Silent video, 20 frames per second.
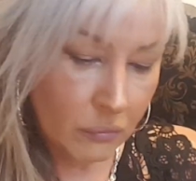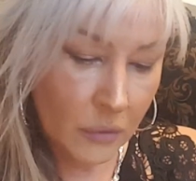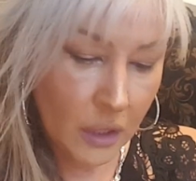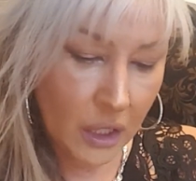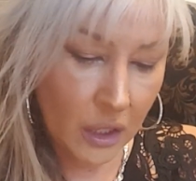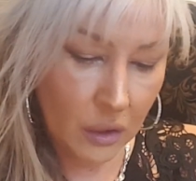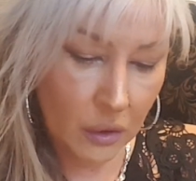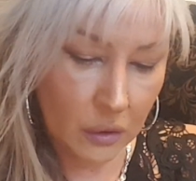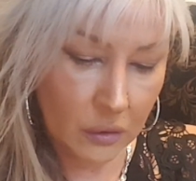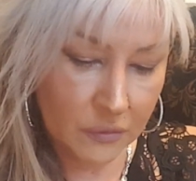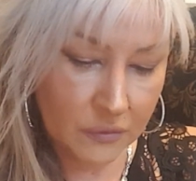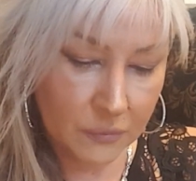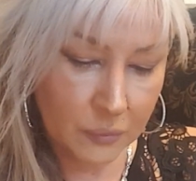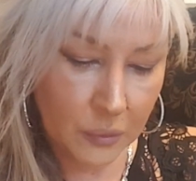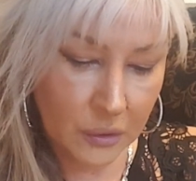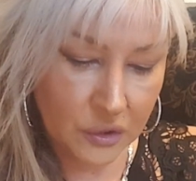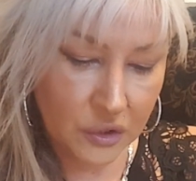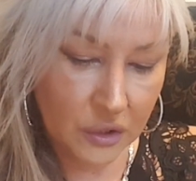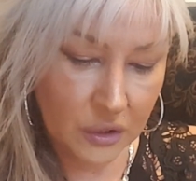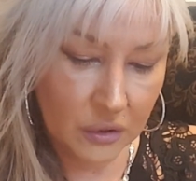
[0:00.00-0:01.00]
Here, I'll
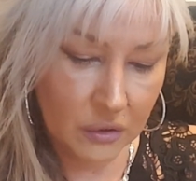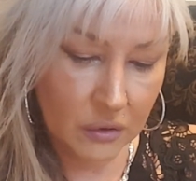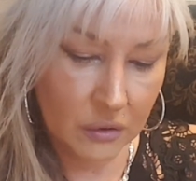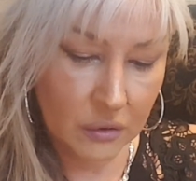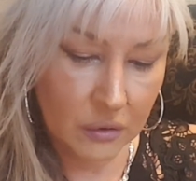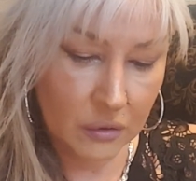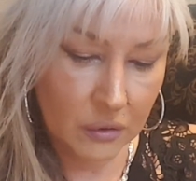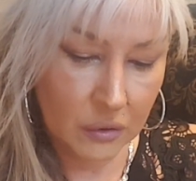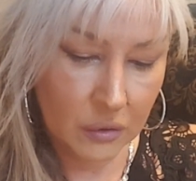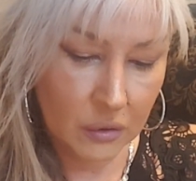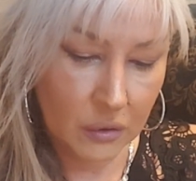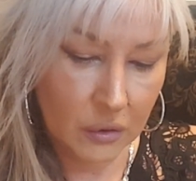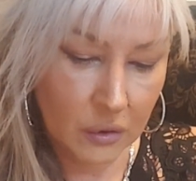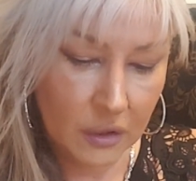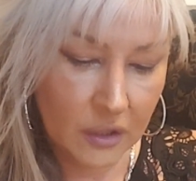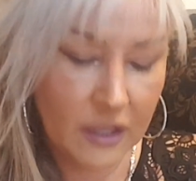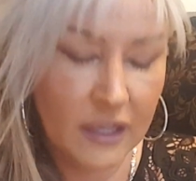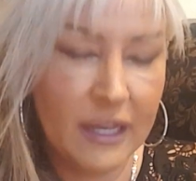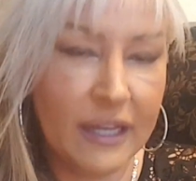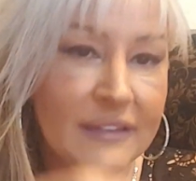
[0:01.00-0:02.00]
swatch it.
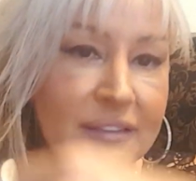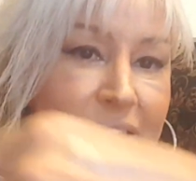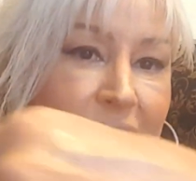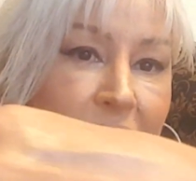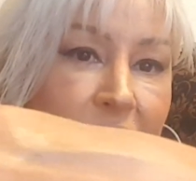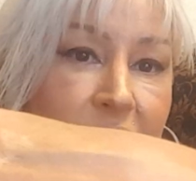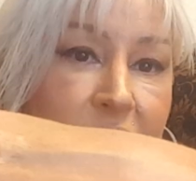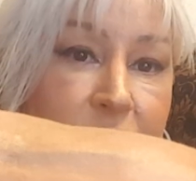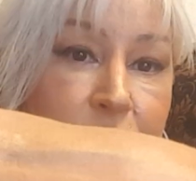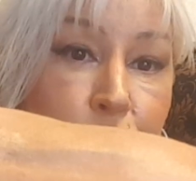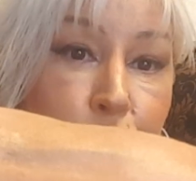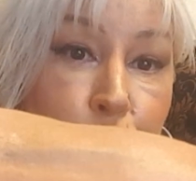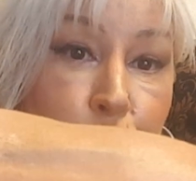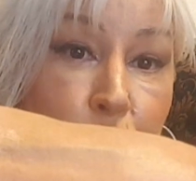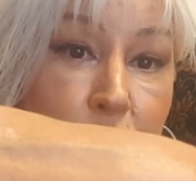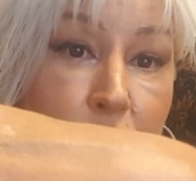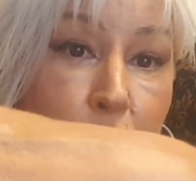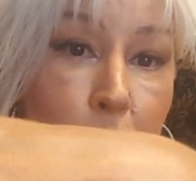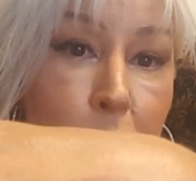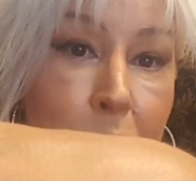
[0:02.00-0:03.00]
It's
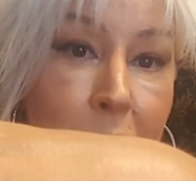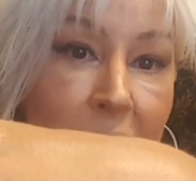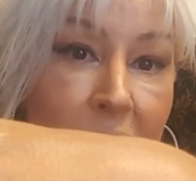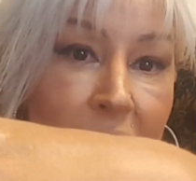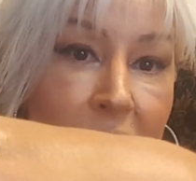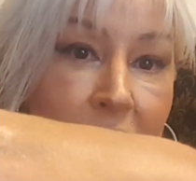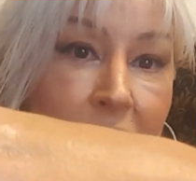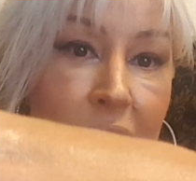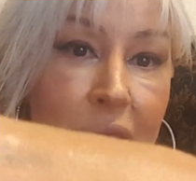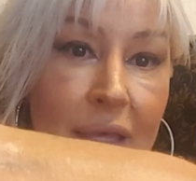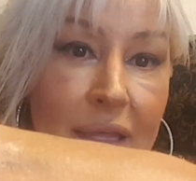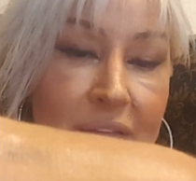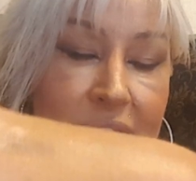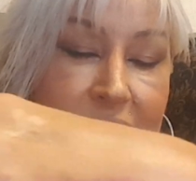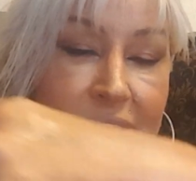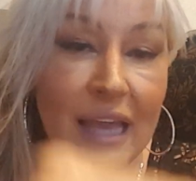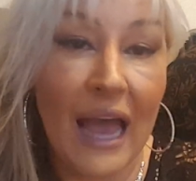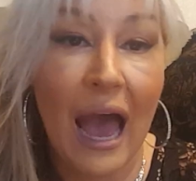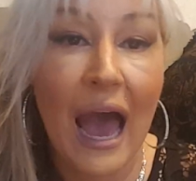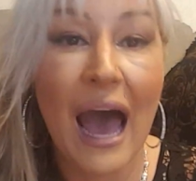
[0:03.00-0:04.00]
real pink, and
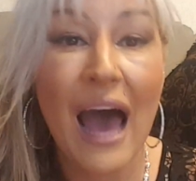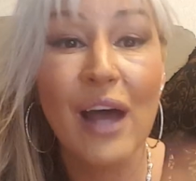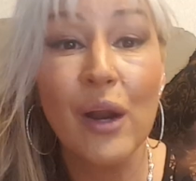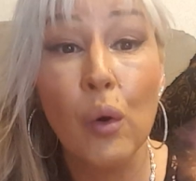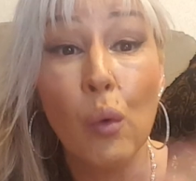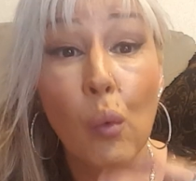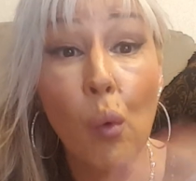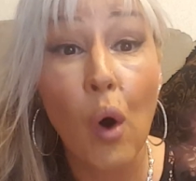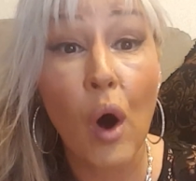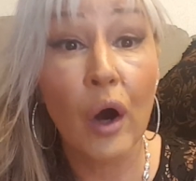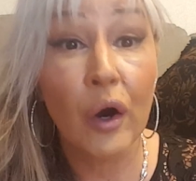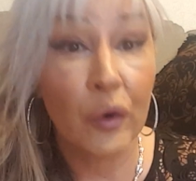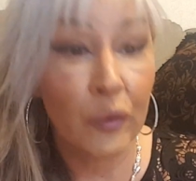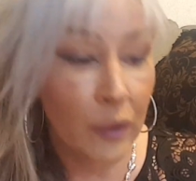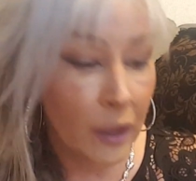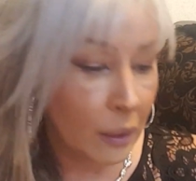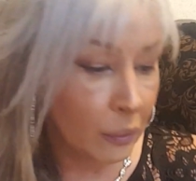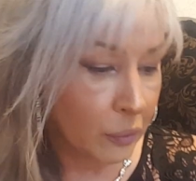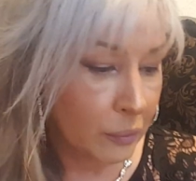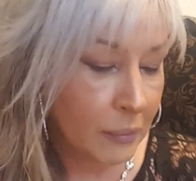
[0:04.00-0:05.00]
see, I don't walk
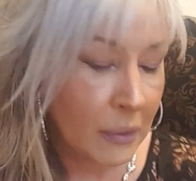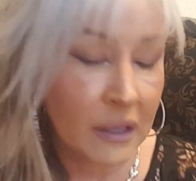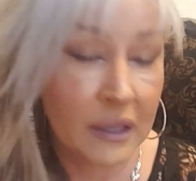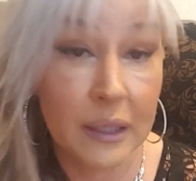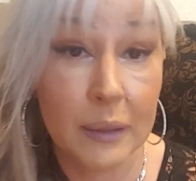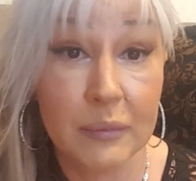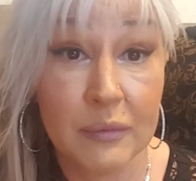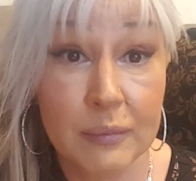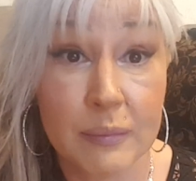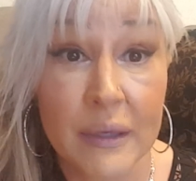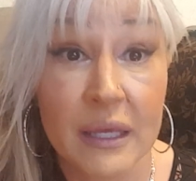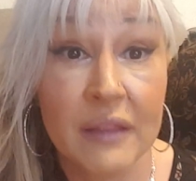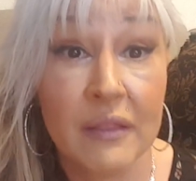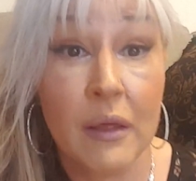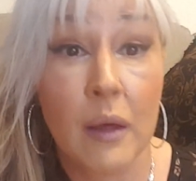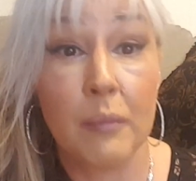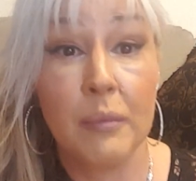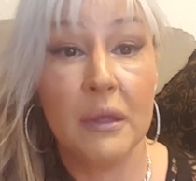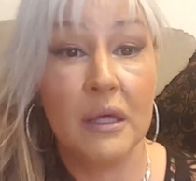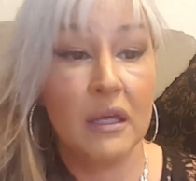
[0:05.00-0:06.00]
around with my lips being
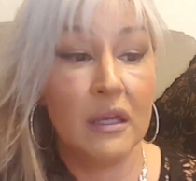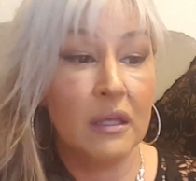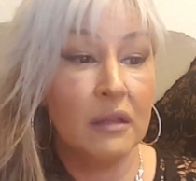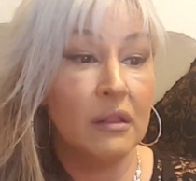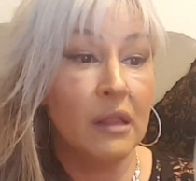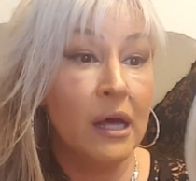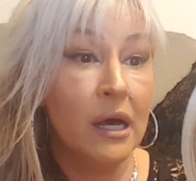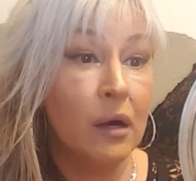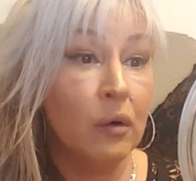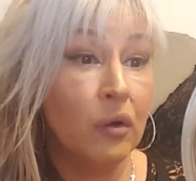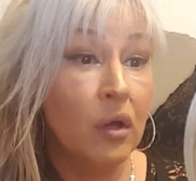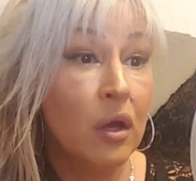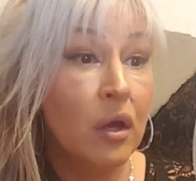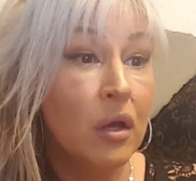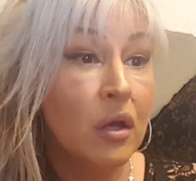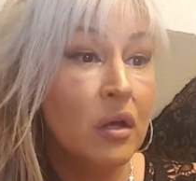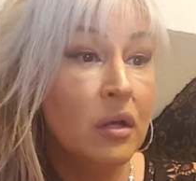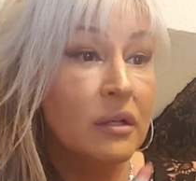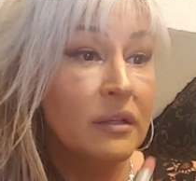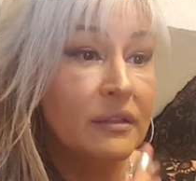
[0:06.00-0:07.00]
that pink and loud.
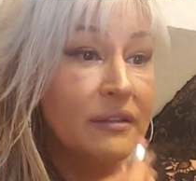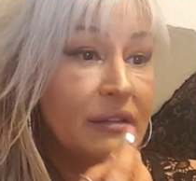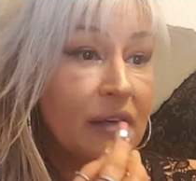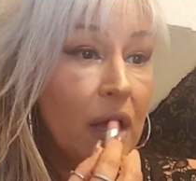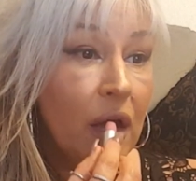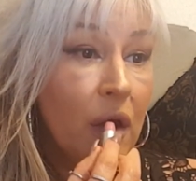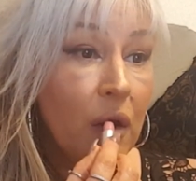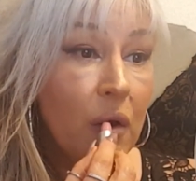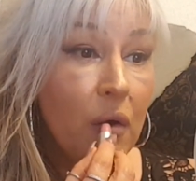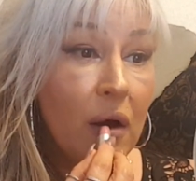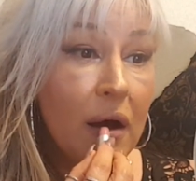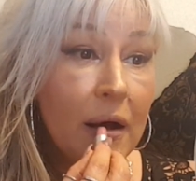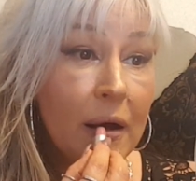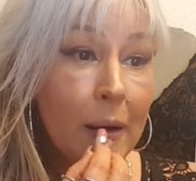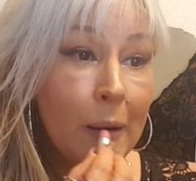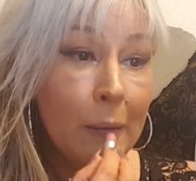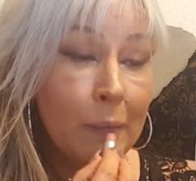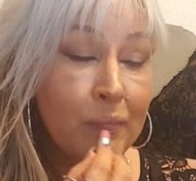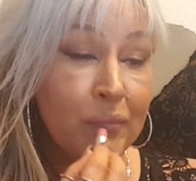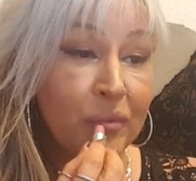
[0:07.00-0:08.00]

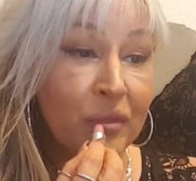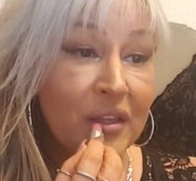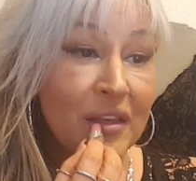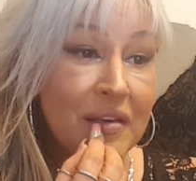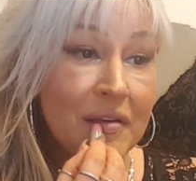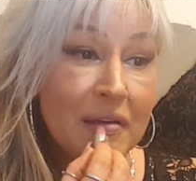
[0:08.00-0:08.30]
So,